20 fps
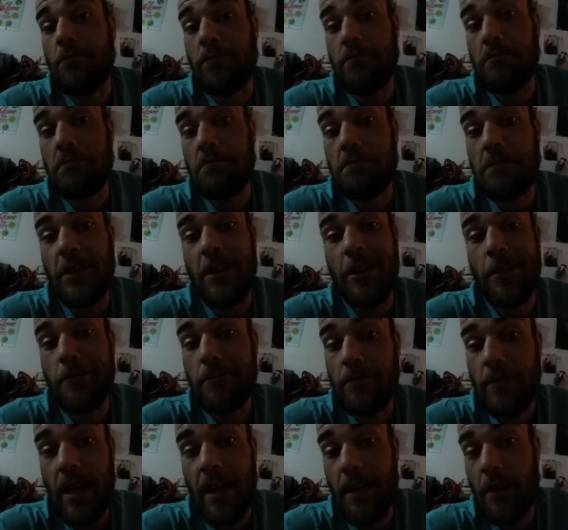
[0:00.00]
You
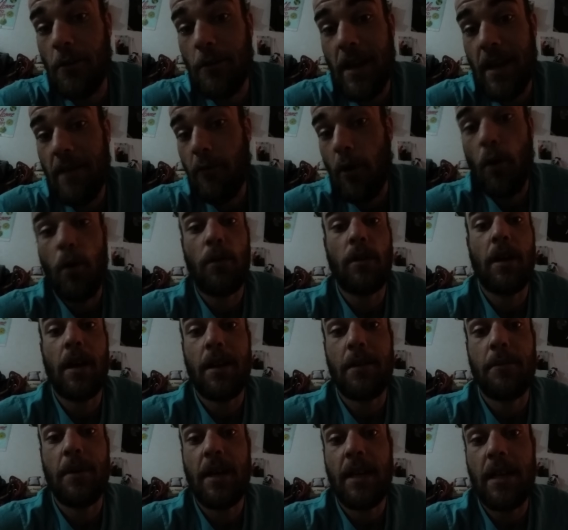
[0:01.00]
know, I don't have a whole
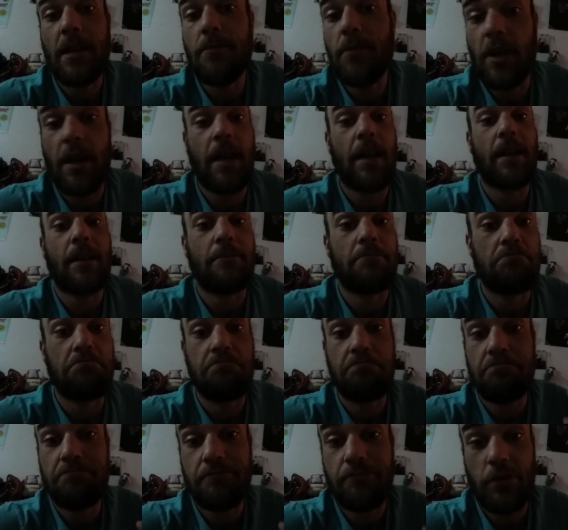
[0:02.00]
lot of money, but I
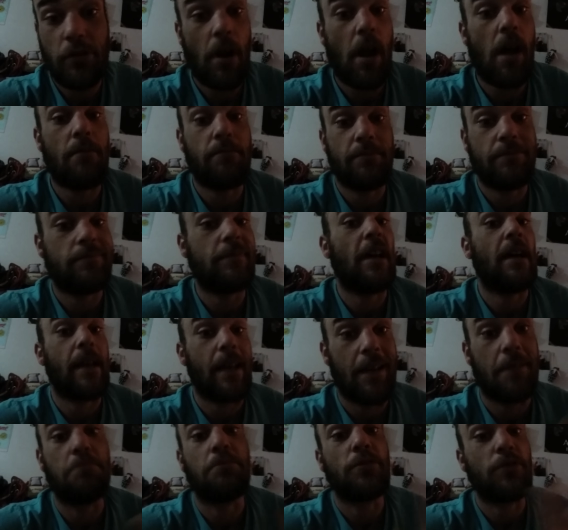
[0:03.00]
can, prop,
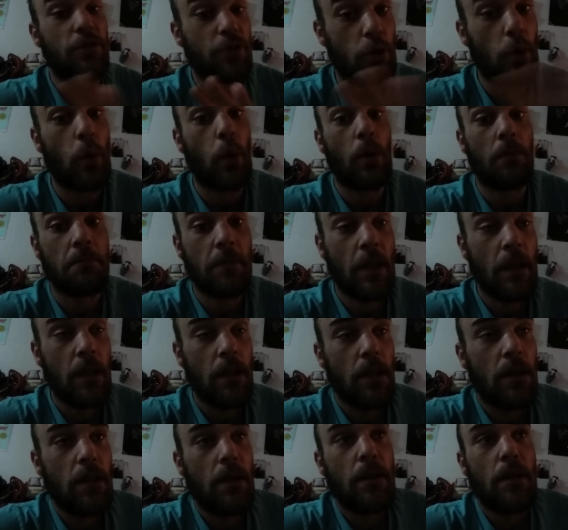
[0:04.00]
again, school.
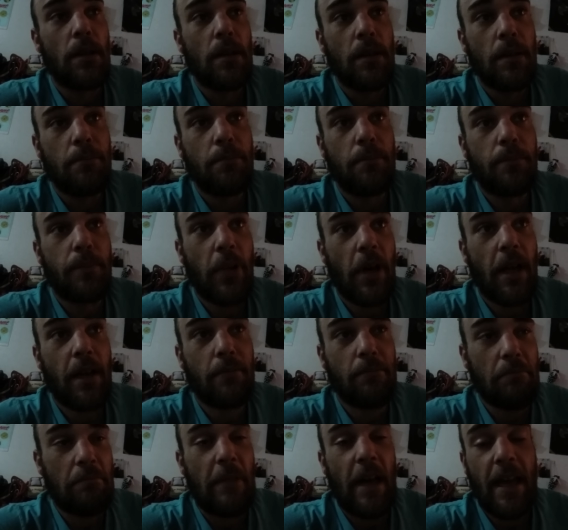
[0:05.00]
Uh,
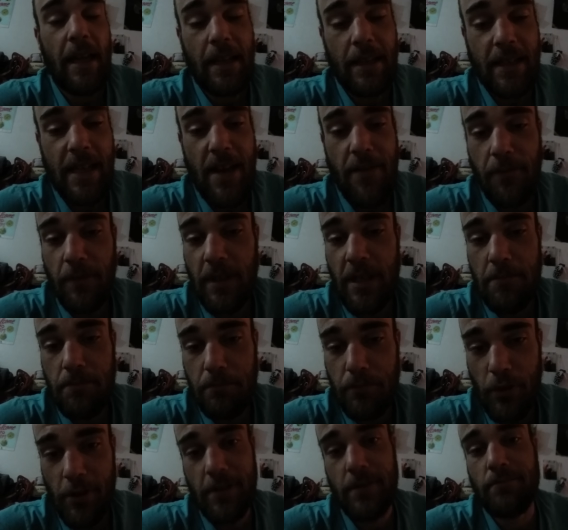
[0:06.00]
but I can definitely
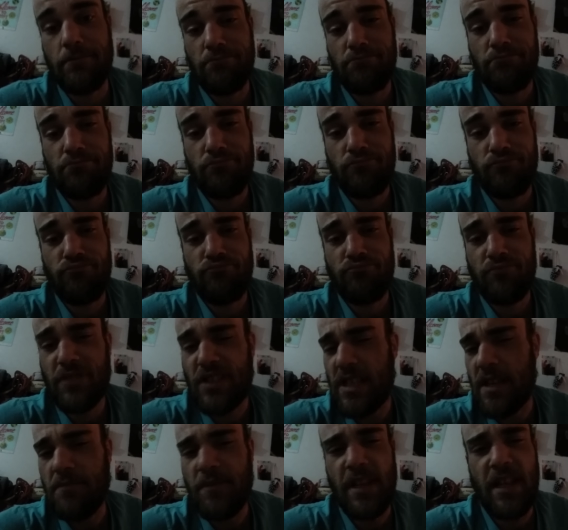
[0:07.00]
put
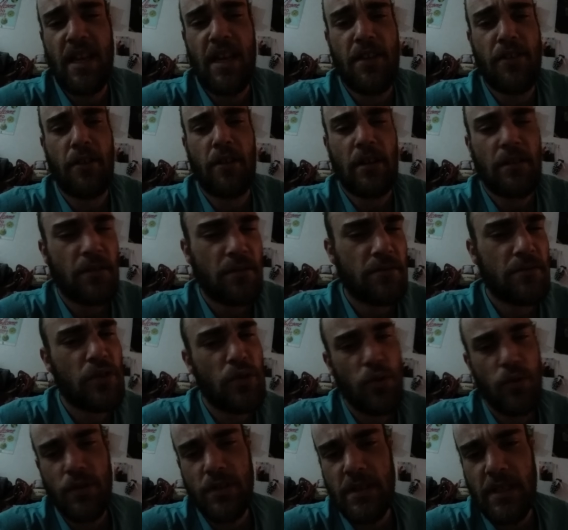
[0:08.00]
something together, a little
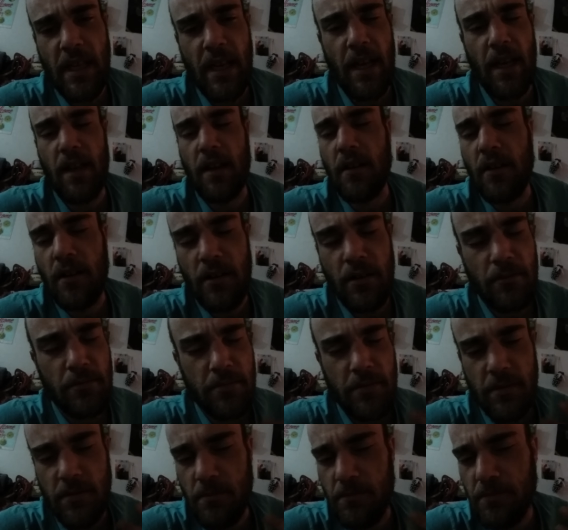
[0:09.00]
tool set or
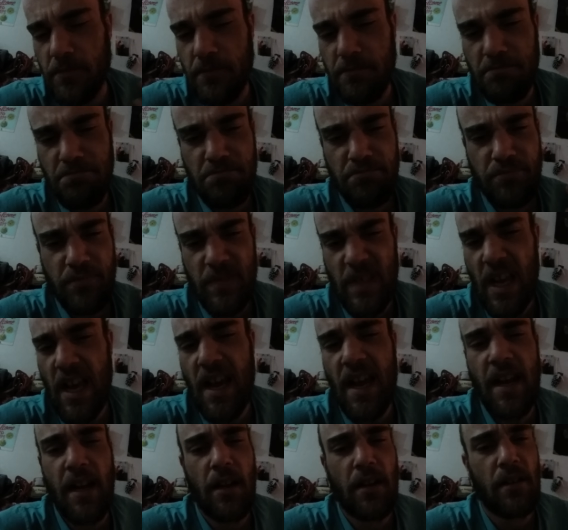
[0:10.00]

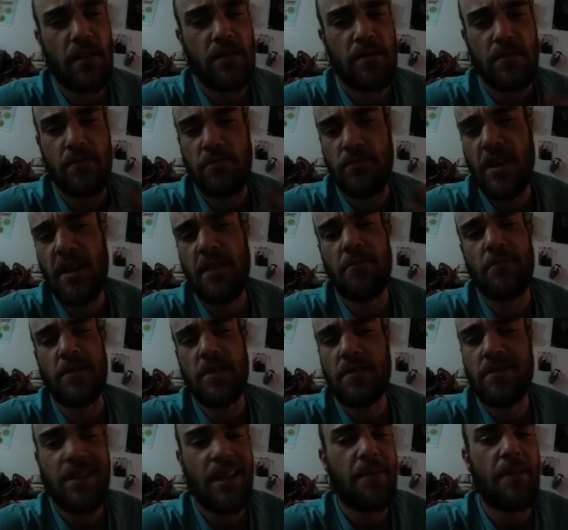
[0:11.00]
tires,
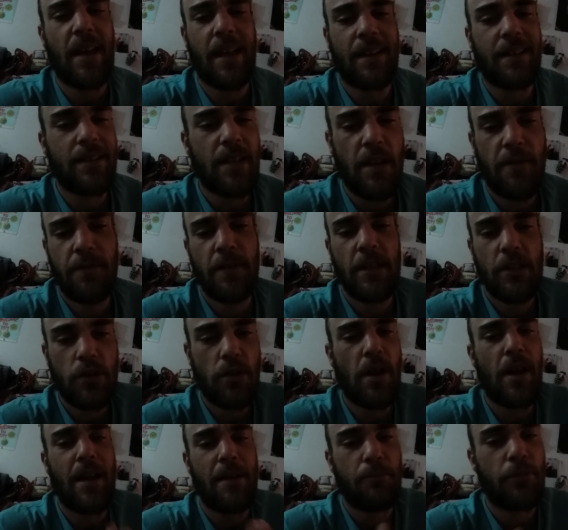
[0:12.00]
rims. I can definitely
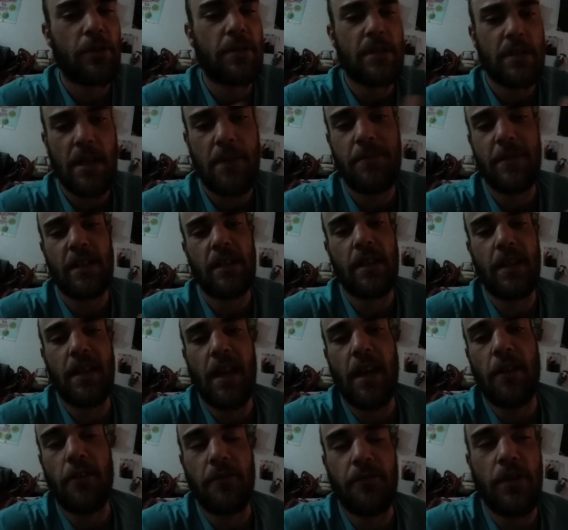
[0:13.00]
try and put something
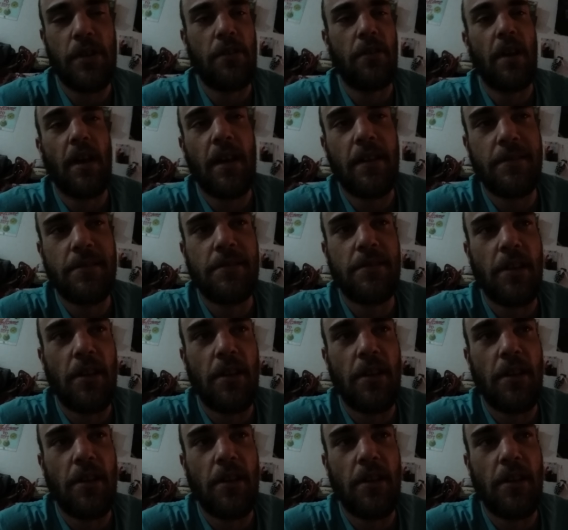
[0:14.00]
together for you guys.